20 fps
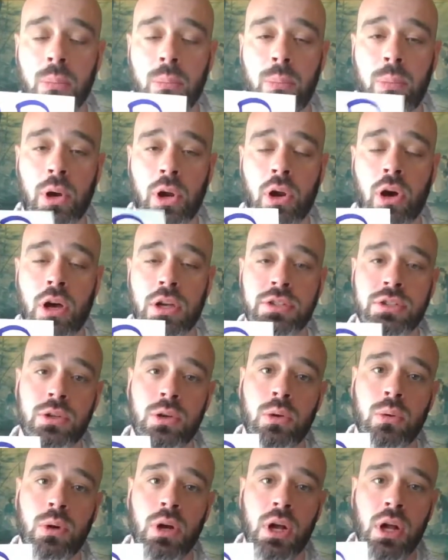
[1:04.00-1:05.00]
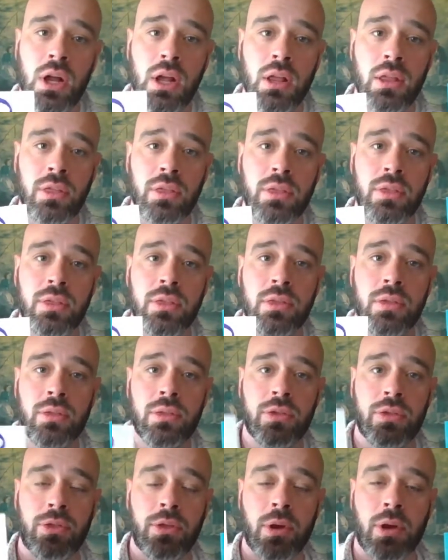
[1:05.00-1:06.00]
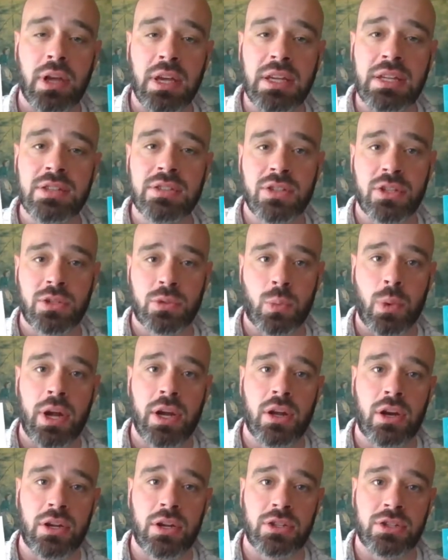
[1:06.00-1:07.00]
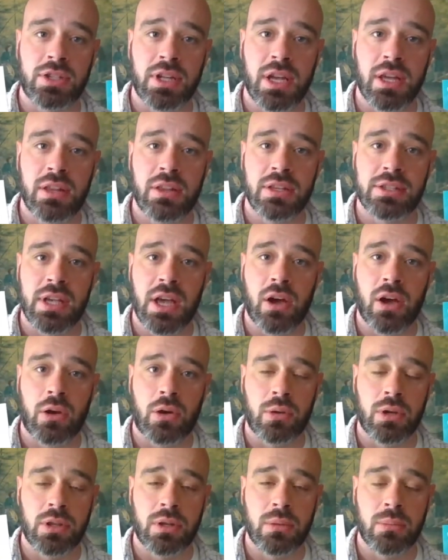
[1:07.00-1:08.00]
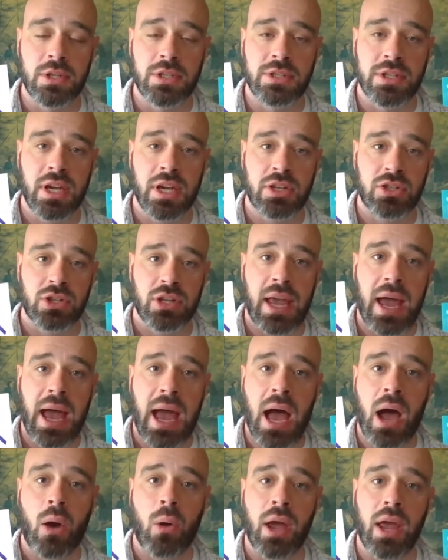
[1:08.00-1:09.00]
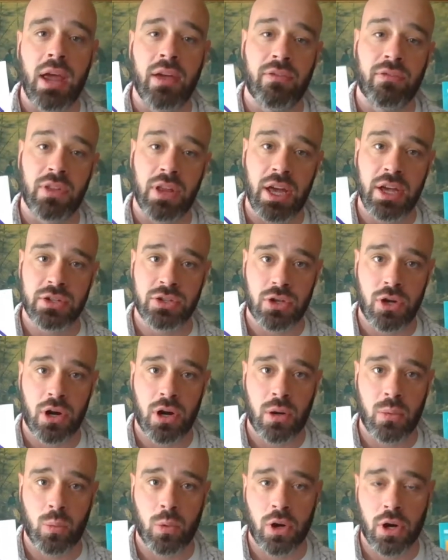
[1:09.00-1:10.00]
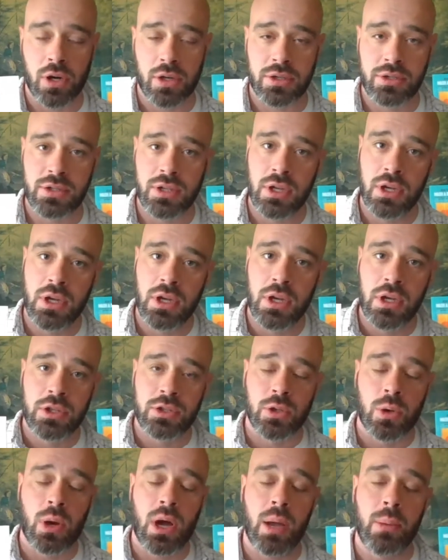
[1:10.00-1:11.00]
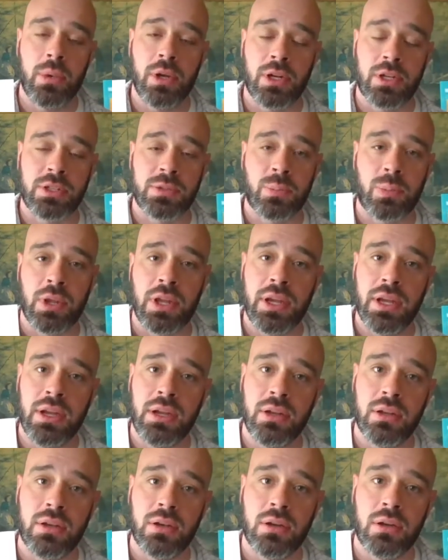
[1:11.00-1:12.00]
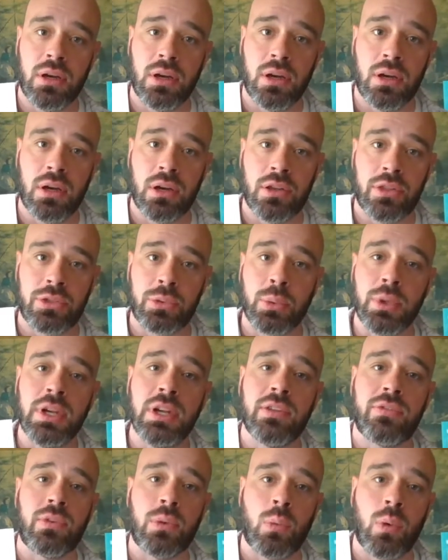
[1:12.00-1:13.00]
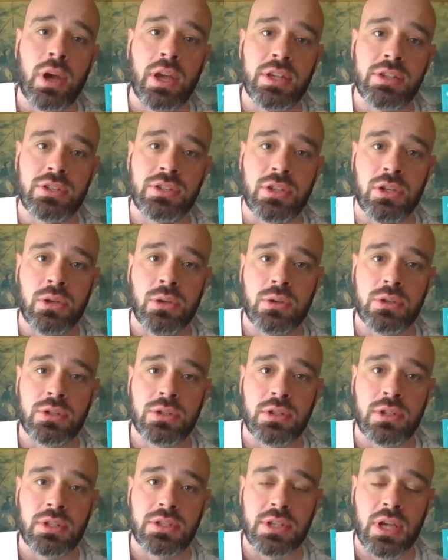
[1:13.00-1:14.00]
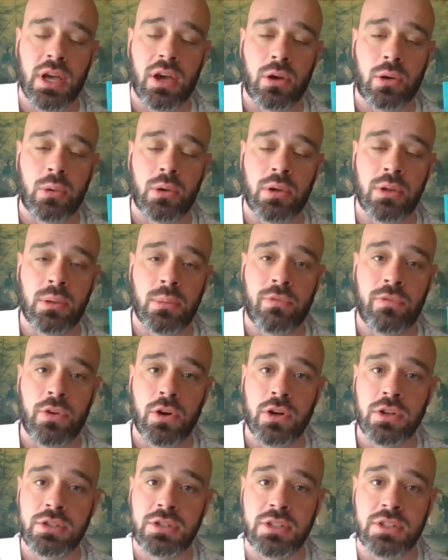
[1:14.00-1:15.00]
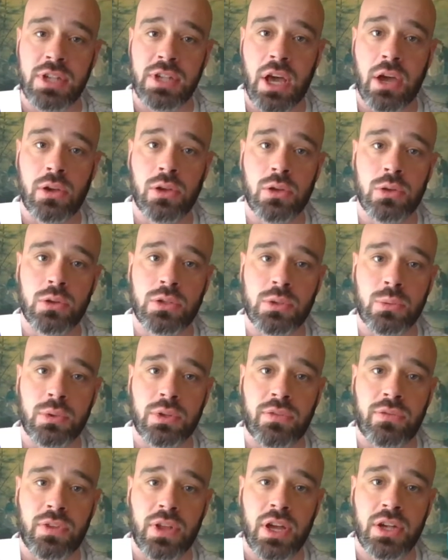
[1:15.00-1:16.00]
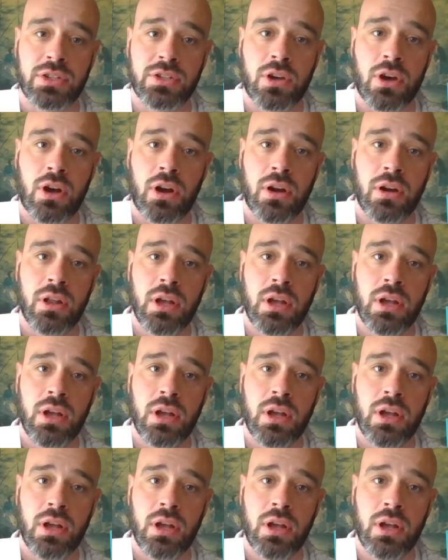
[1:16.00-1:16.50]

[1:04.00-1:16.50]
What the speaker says: but also the easiest way to understand this algorithm is actually how a flashcard works. So I'm going to explain 3 different ways to use this algorithm. First is how you use it with a flashcard.